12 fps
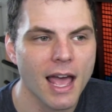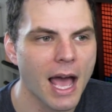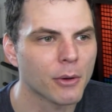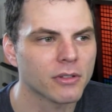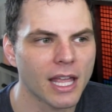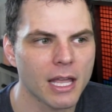
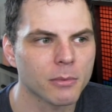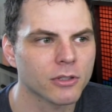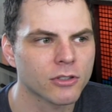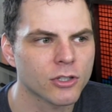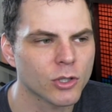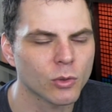I was
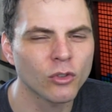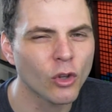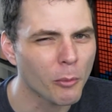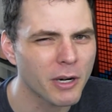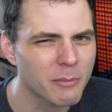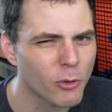able to do
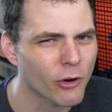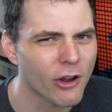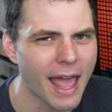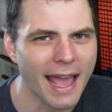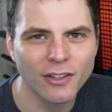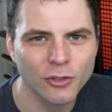so many
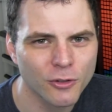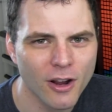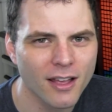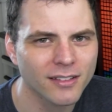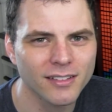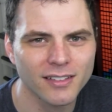more X
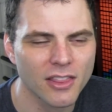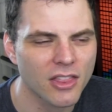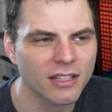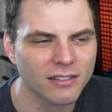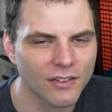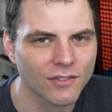crosses and
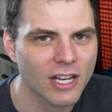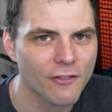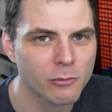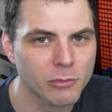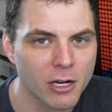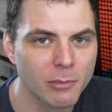things that I've
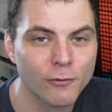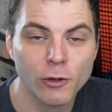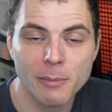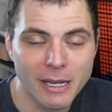never done before.